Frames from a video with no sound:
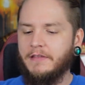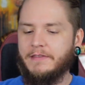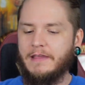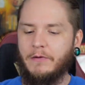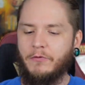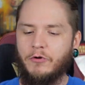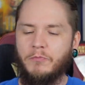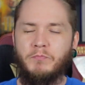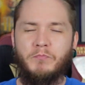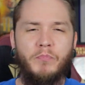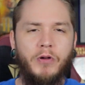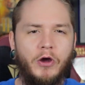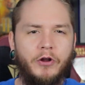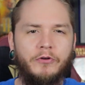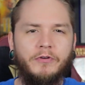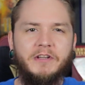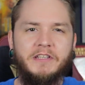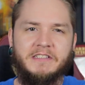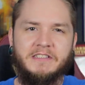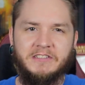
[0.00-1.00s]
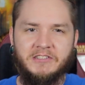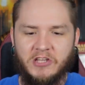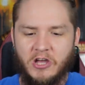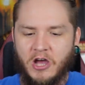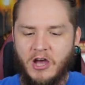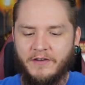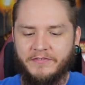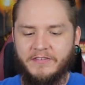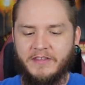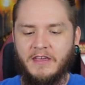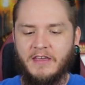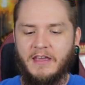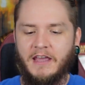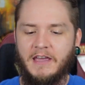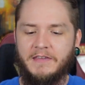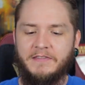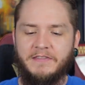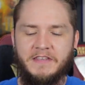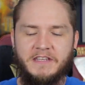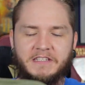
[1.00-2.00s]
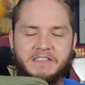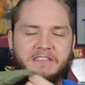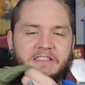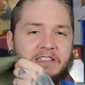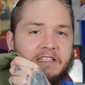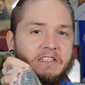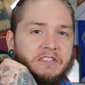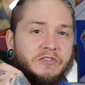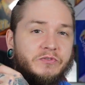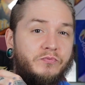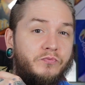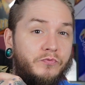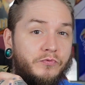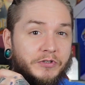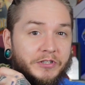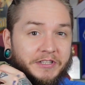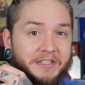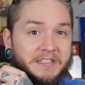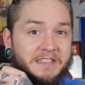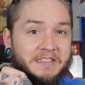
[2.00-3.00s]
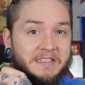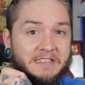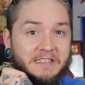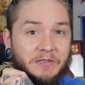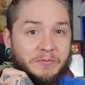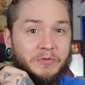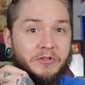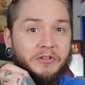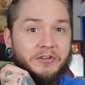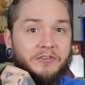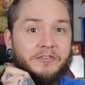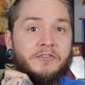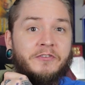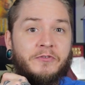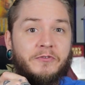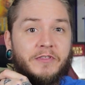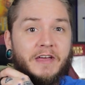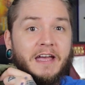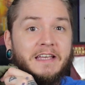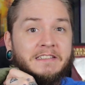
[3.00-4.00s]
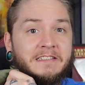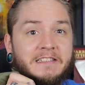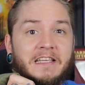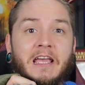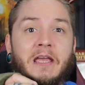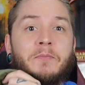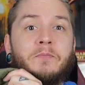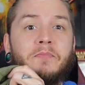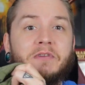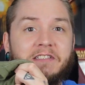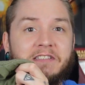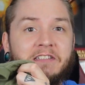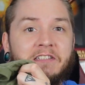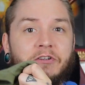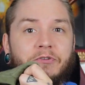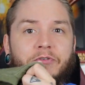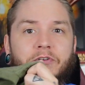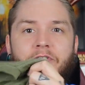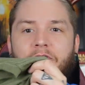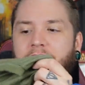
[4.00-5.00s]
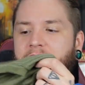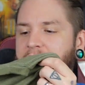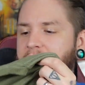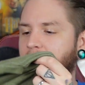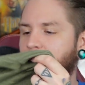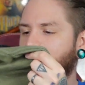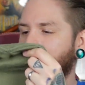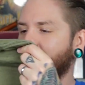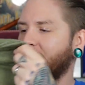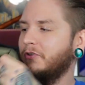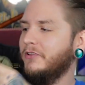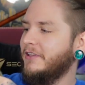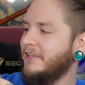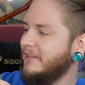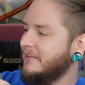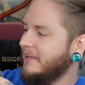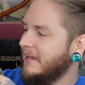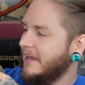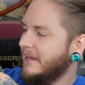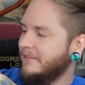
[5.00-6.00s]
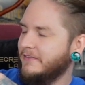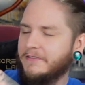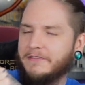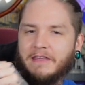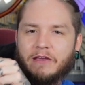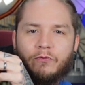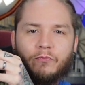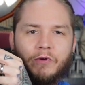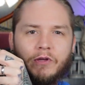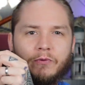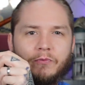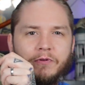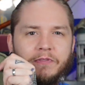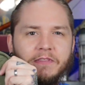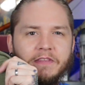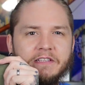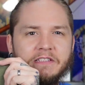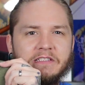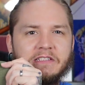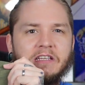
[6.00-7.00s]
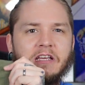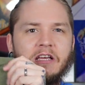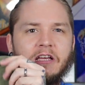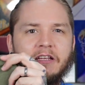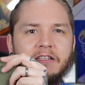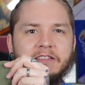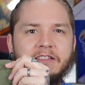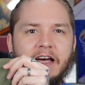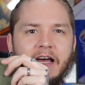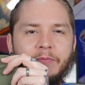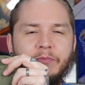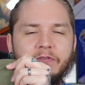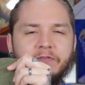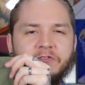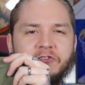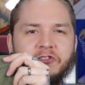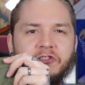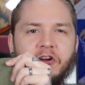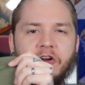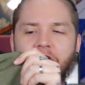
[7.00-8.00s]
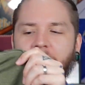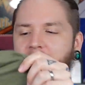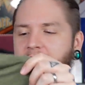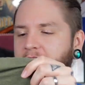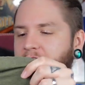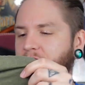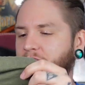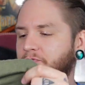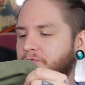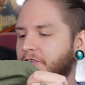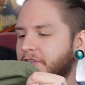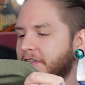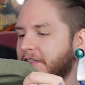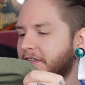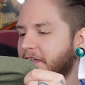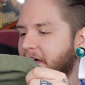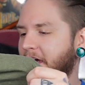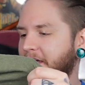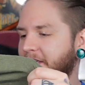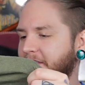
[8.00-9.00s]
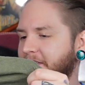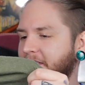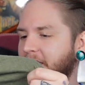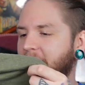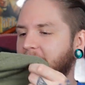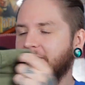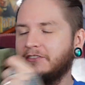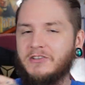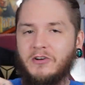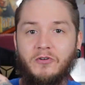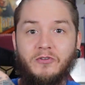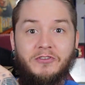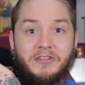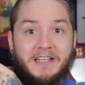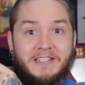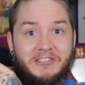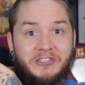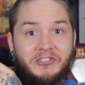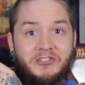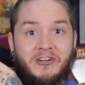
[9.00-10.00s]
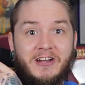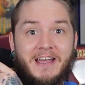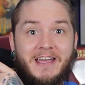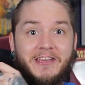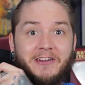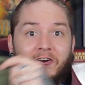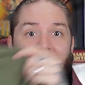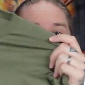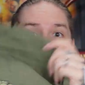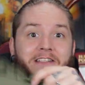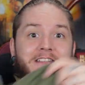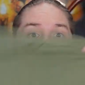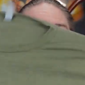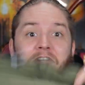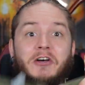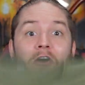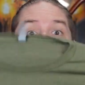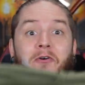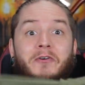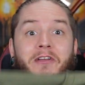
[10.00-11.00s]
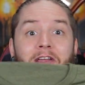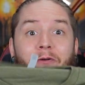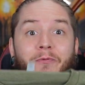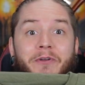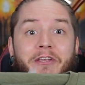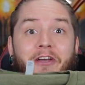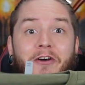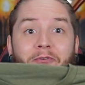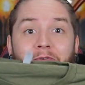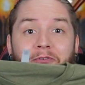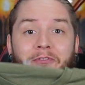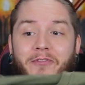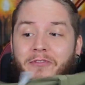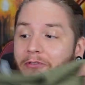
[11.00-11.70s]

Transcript: They were buttery soft, and this is really similar to that same material. So I really like that they went with this type of shirt. It's really nice. So let's try it on. So here we go.